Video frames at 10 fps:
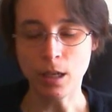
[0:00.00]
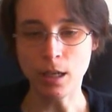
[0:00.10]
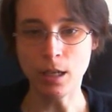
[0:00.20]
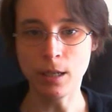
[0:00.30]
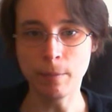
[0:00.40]

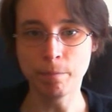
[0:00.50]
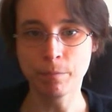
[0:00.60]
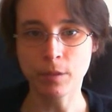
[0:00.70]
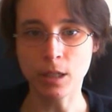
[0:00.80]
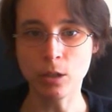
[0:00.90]

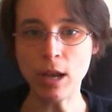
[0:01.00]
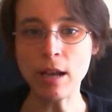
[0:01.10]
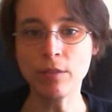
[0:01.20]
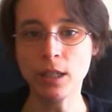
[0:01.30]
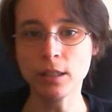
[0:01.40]
You
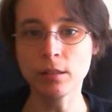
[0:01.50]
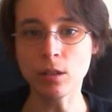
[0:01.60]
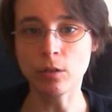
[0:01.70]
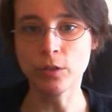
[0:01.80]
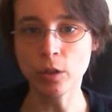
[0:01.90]
have a
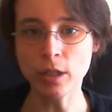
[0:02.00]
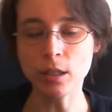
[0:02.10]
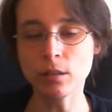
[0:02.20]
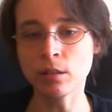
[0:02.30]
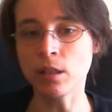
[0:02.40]
list of
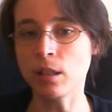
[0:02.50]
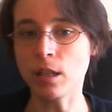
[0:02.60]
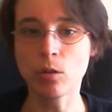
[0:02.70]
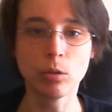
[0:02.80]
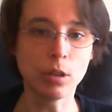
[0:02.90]
units,
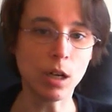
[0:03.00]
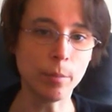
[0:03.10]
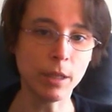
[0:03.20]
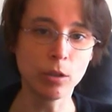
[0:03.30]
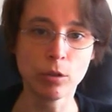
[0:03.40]
they're called
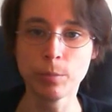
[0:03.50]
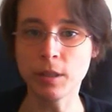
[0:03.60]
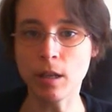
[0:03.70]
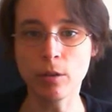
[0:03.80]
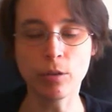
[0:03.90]
Army Group
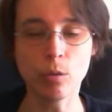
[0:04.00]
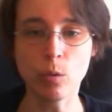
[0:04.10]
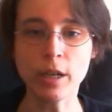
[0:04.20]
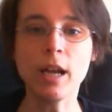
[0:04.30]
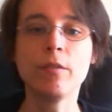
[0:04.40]
South or
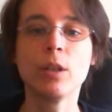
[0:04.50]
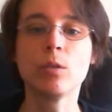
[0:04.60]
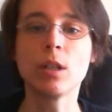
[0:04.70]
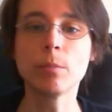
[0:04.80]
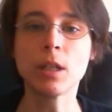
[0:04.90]
what have
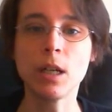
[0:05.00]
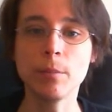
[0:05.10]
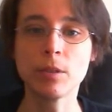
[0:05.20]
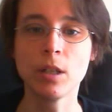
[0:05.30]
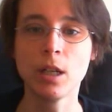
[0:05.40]
you.
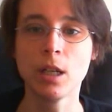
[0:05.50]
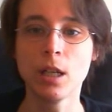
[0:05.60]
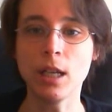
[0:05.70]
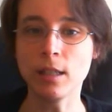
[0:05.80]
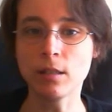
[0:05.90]
Sometimes
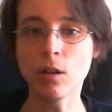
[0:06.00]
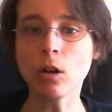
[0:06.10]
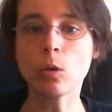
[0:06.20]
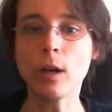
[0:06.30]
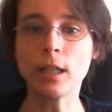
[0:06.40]
it's
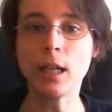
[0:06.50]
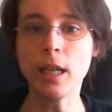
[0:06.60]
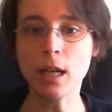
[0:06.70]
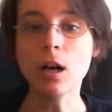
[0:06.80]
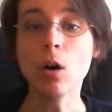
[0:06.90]
not quite
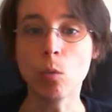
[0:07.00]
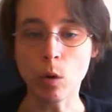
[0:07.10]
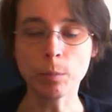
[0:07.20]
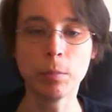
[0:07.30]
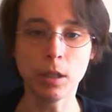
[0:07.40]
clear
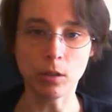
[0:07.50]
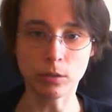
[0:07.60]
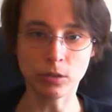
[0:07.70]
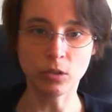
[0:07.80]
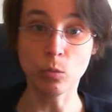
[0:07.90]
what
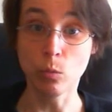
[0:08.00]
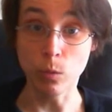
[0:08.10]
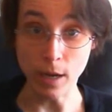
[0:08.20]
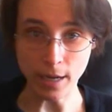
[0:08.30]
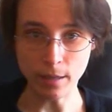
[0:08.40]
belongs
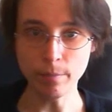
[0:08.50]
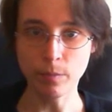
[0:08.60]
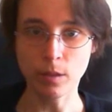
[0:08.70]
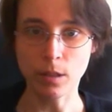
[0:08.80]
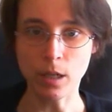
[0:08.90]
where
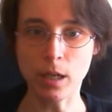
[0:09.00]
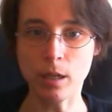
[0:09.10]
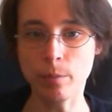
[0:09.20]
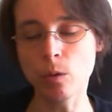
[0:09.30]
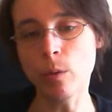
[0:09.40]

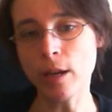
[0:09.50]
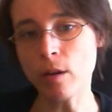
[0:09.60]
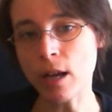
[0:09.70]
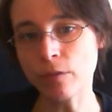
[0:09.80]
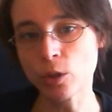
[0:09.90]

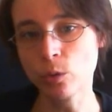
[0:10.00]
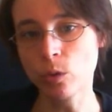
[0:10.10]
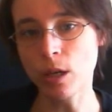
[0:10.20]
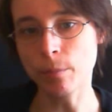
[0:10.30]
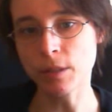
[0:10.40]
you have
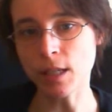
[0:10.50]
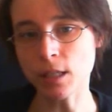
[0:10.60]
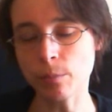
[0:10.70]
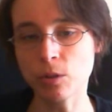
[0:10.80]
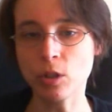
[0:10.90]
to
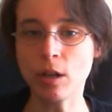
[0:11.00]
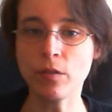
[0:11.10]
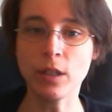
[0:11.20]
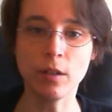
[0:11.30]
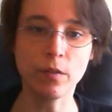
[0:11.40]
set up
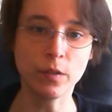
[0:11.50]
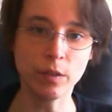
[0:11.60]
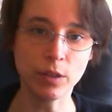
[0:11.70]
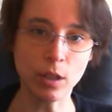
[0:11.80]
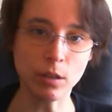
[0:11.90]
stuff, and
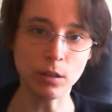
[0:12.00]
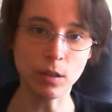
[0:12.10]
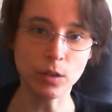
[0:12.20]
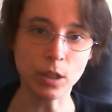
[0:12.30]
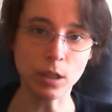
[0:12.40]
if
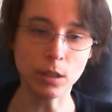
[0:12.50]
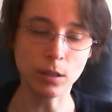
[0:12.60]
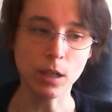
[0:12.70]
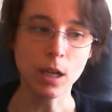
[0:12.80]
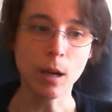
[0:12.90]

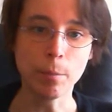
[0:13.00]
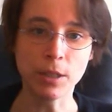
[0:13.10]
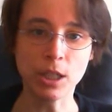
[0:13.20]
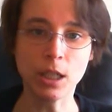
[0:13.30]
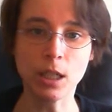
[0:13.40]
certain
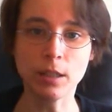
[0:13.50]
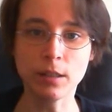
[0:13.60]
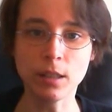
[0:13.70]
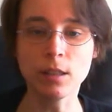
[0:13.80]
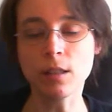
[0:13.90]
particular
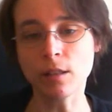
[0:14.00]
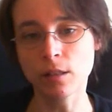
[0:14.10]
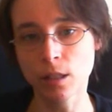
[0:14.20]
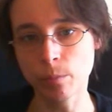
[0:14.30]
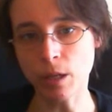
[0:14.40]
cities are
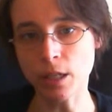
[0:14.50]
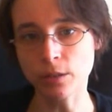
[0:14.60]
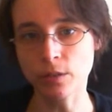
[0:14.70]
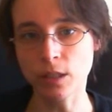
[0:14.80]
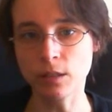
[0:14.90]
still
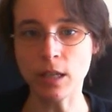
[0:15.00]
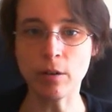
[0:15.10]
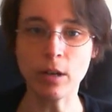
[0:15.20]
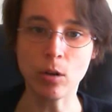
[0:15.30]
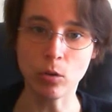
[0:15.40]
part of this
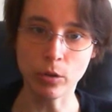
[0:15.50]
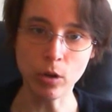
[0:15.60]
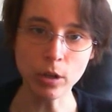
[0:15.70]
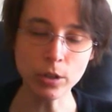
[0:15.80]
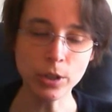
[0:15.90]
area or
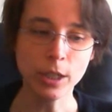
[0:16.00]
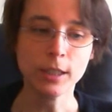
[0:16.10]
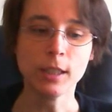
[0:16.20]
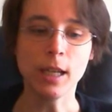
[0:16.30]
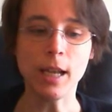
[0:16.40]
not.
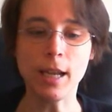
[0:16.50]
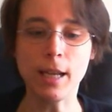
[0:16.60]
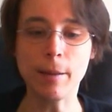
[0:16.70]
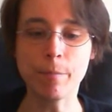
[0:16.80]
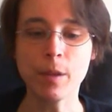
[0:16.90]

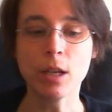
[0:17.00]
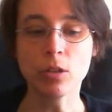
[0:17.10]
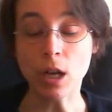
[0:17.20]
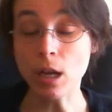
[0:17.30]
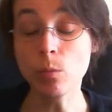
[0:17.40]

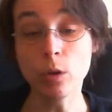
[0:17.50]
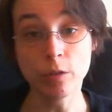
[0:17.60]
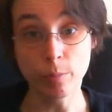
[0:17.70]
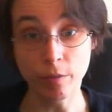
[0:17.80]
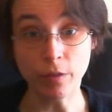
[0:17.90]
So I
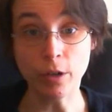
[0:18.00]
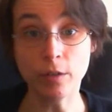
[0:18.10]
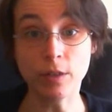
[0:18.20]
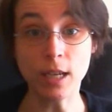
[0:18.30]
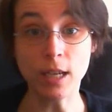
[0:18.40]
would have
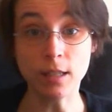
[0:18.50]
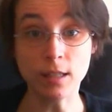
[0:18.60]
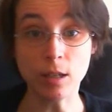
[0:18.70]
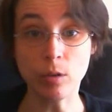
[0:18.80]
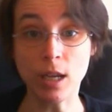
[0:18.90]
preferred if they had
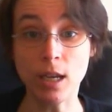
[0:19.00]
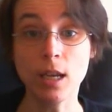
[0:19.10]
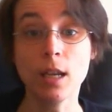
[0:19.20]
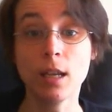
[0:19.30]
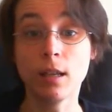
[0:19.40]
said,
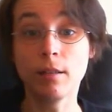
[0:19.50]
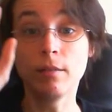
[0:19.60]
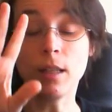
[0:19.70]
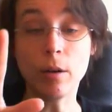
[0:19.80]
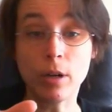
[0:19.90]
okay,
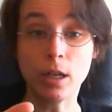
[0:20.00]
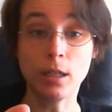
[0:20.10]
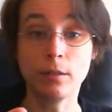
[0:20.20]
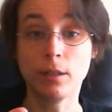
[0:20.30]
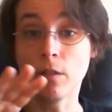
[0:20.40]
there
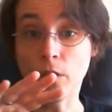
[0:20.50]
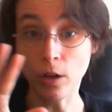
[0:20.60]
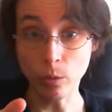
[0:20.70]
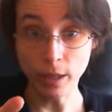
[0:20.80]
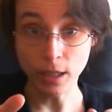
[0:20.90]
are the
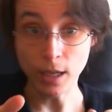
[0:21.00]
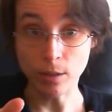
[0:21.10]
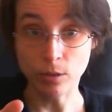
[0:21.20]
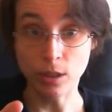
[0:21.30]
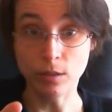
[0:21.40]
following
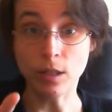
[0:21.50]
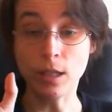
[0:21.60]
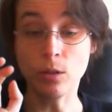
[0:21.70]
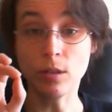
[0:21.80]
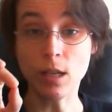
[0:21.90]
counters
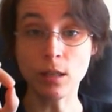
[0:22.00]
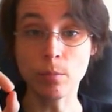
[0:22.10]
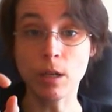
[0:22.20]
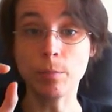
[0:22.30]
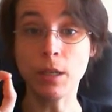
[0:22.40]
and you set
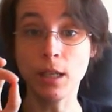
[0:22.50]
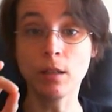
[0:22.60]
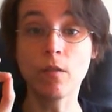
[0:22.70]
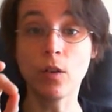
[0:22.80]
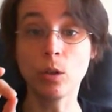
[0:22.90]
them up
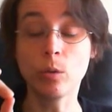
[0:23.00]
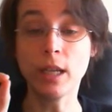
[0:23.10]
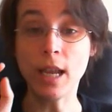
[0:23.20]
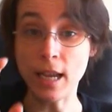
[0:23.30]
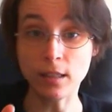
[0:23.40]
in the
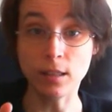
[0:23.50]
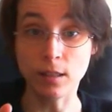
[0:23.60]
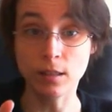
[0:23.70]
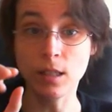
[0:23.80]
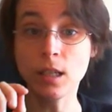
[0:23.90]
following
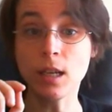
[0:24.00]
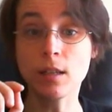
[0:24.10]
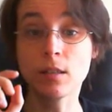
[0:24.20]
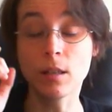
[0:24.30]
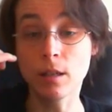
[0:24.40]
hexes, seeing
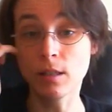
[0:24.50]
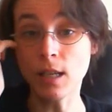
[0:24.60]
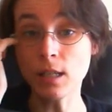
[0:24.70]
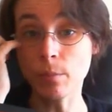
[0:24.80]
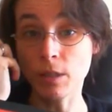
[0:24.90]
as the
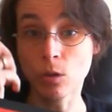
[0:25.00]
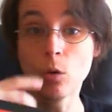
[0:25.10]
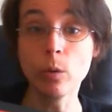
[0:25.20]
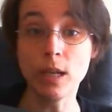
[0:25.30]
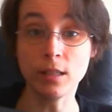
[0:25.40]
setup is
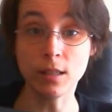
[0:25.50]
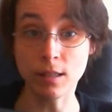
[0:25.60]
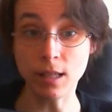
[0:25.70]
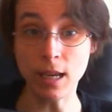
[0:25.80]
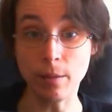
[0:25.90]
always
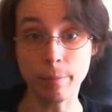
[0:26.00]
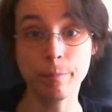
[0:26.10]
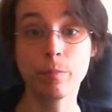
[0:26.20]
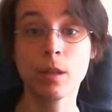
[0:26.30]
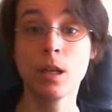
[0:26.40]
the
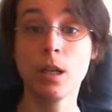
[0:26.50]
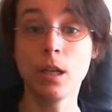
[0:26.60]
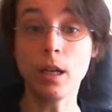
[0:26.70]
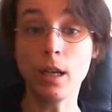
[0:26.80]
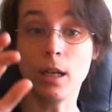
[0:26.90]
same
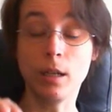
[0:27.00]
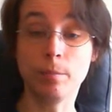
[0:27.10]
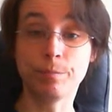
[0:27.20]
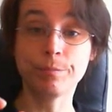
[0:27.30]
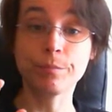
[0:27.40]

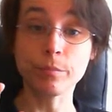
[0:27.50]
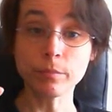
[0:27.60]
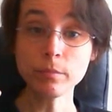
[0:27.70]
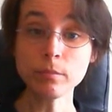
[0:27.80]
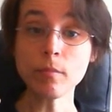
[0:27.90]

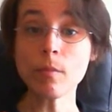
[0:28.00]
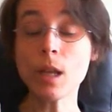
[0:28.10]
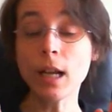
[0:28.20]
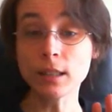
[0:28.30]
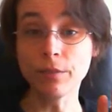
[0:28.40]

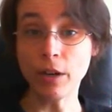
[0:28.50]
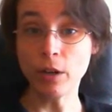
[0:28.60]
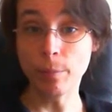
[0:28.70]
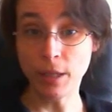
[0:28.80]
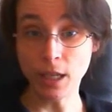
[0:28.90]
at the
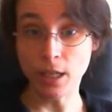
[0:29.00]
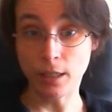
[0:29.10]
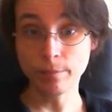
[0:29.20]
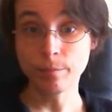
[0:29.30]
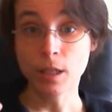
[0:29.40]
very
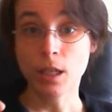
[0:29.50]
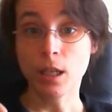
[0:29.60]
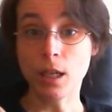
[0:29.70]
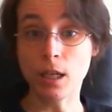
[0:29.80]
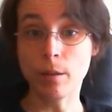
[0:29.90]
beginning.
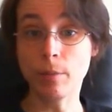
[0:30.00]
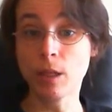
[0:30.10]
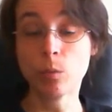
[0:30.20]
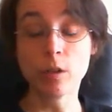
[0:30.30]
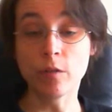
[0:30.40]

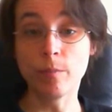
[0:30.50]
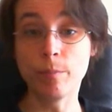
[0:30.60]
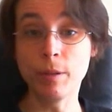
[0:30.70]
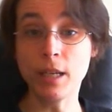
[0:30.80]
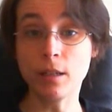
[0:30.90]
It would have
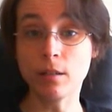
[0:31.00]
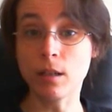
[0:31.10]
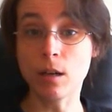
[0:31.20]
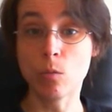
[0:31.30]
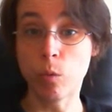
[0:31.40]

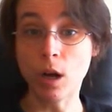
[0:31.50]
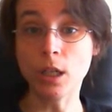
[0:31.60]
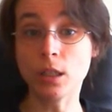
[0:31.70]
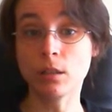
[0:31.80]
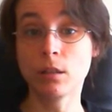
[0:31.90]
been
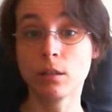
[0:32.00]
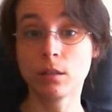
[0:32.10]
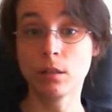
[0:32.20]
one